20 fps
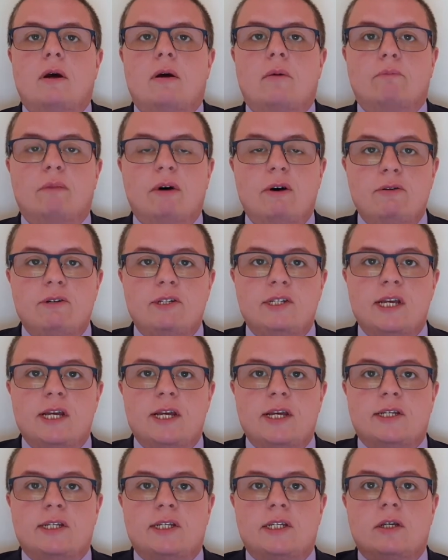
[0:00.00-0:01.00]

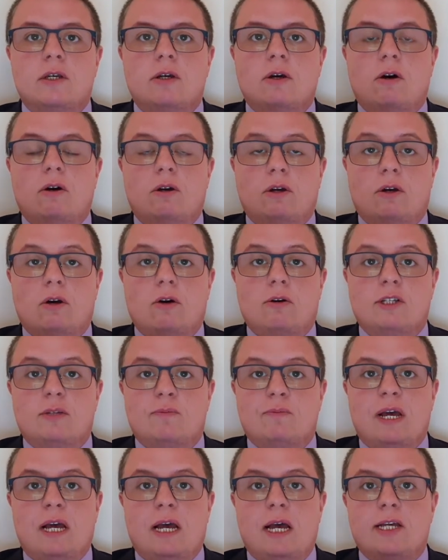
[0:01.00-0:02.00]
Moses, at God's
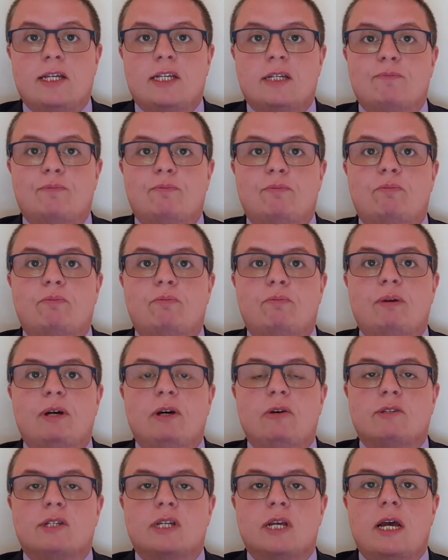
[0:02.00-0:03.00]
behest,
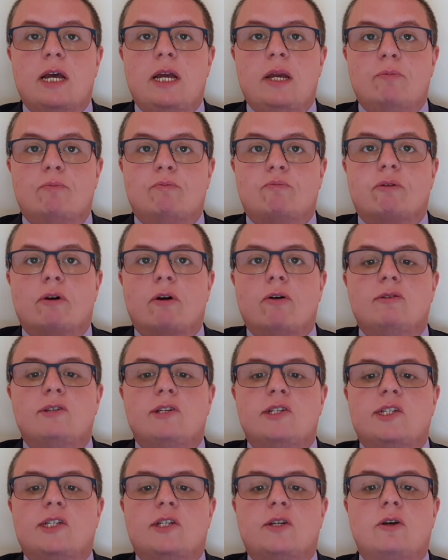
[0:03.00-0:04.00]
built a
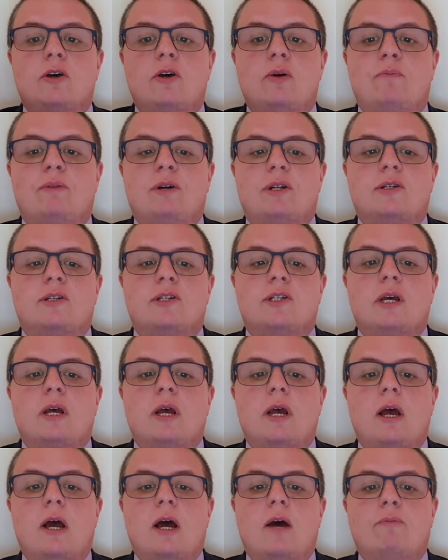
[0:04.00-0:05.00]
bronze serpent
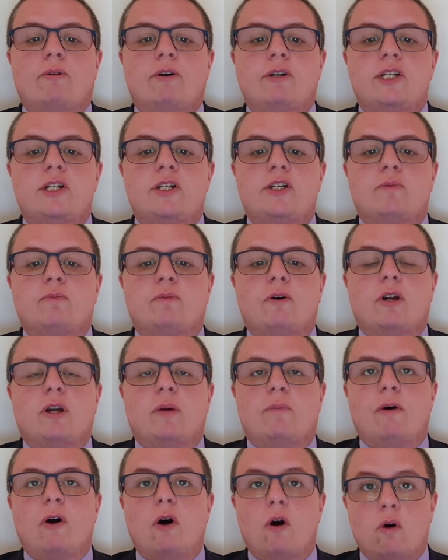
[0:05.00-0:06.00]
and put it up on
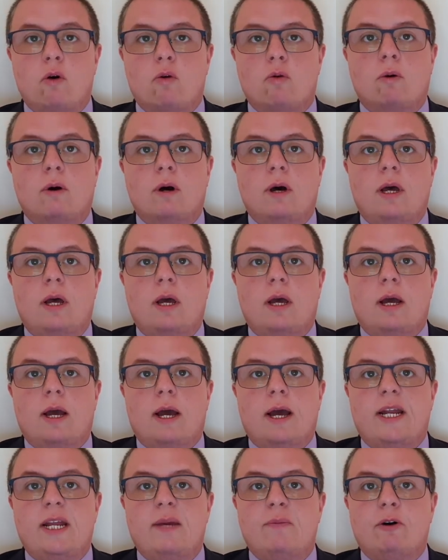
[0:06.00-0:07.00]
a pole.
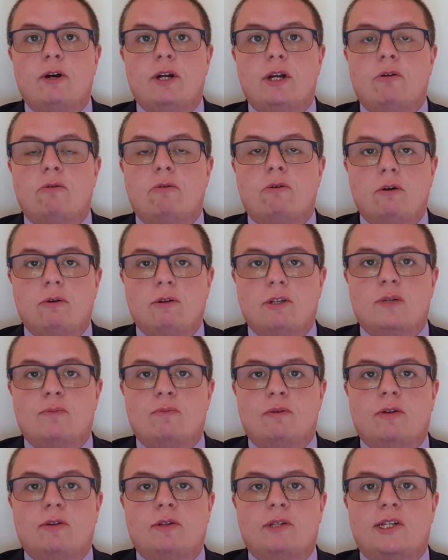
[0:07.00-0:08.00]
Anybody who looked
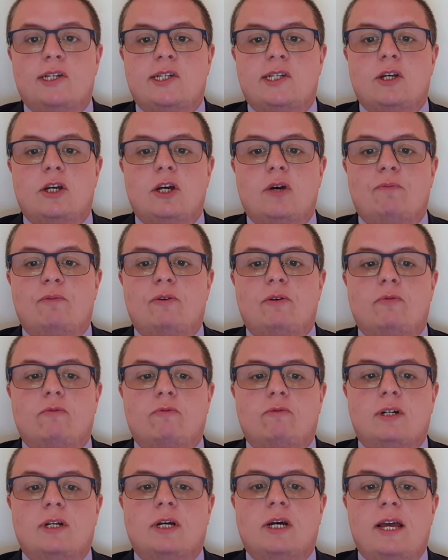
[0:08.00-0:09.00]
upon this serpent
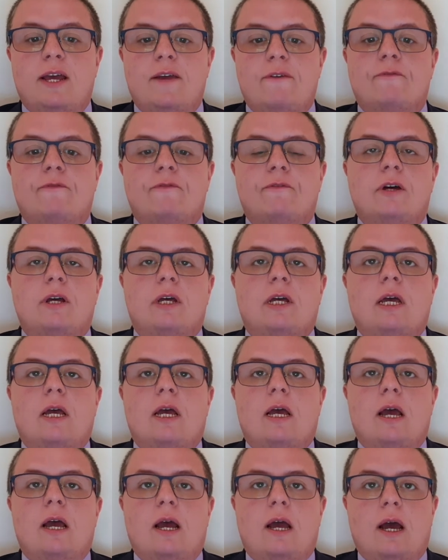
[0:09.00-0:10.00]
would live.
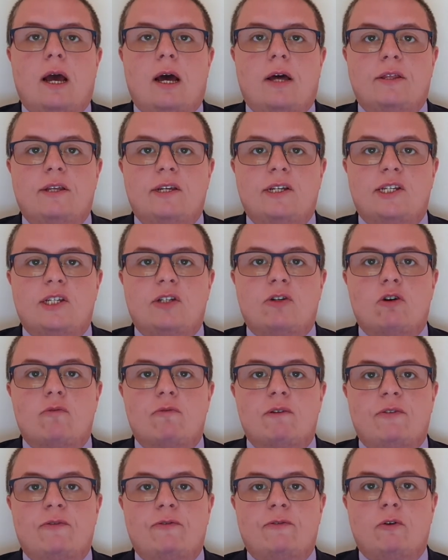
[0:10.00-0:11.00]
And this
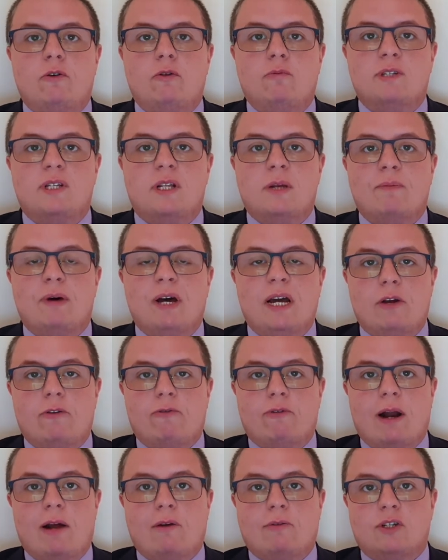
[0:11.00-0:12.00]
story forms the
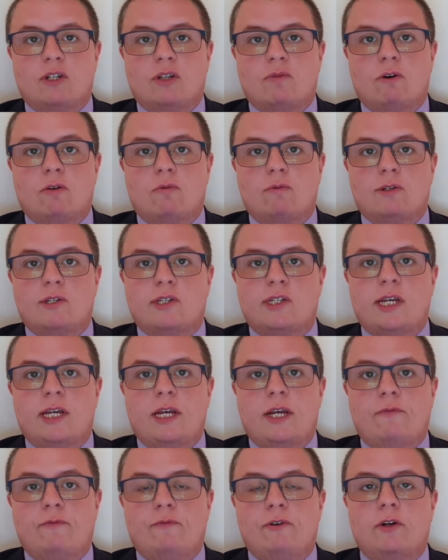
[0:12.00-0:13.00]
background to what we'll
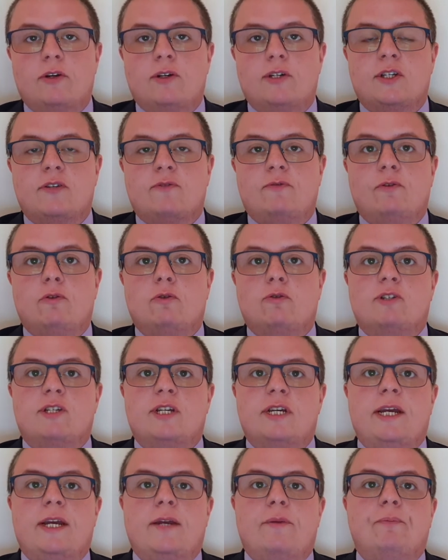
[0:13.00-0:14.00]
see in verse
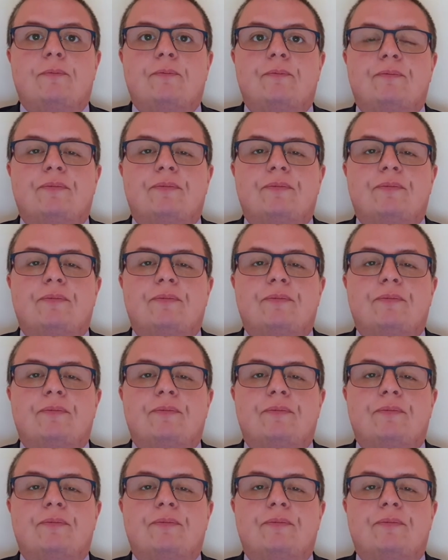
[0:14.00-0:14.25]
fourteen.